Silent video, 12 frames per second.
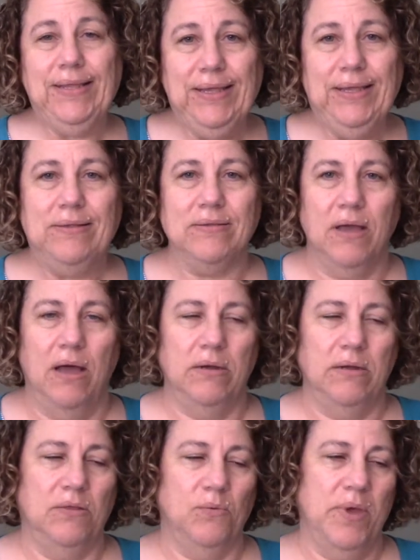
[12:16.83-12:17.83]
it's gotten
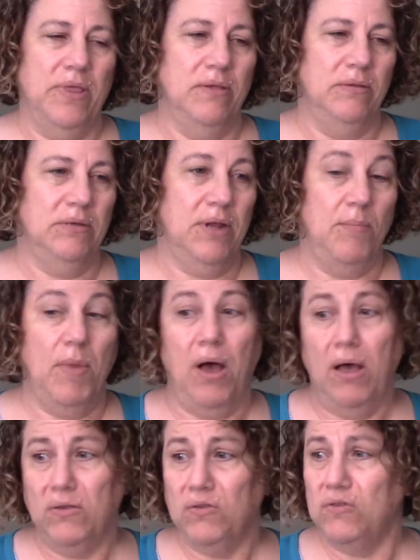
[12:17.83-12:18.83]
in the way this time.
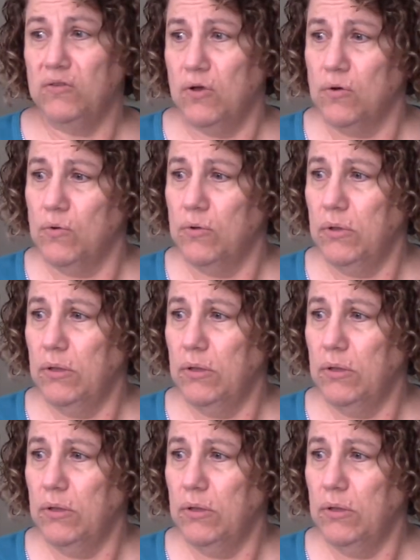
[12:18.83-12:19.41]
Also,